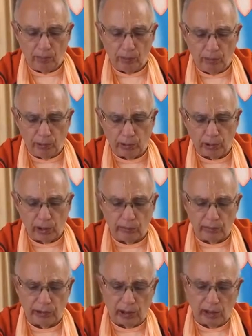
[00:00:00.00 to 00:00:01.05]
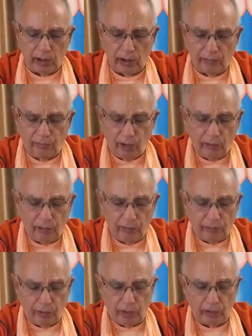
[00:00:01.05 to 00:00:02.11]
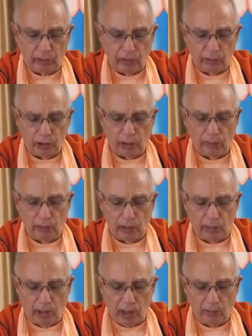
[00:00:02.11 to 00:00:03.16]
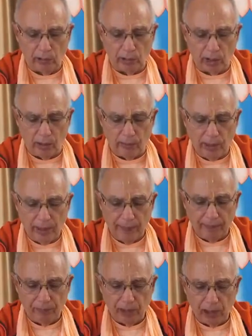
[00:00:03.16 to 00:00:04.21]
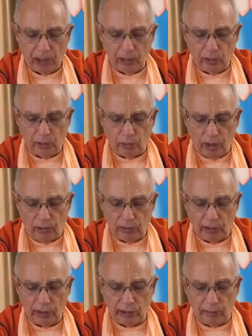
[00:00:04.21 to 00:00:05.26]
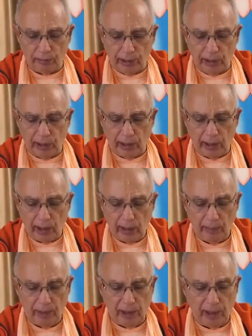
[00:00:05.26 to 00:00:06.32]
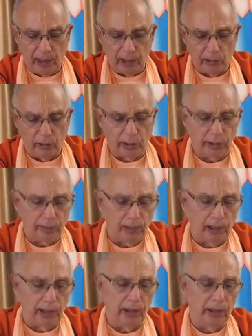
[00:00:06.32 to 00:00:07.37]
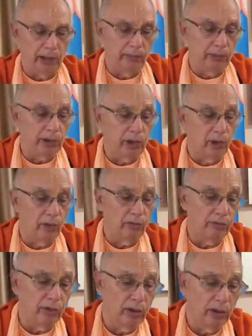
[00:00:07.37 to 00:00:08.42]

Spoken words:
personally recited the following verse from Srimad Bhagavatam, and to relish the meaning, he began to explain it himself.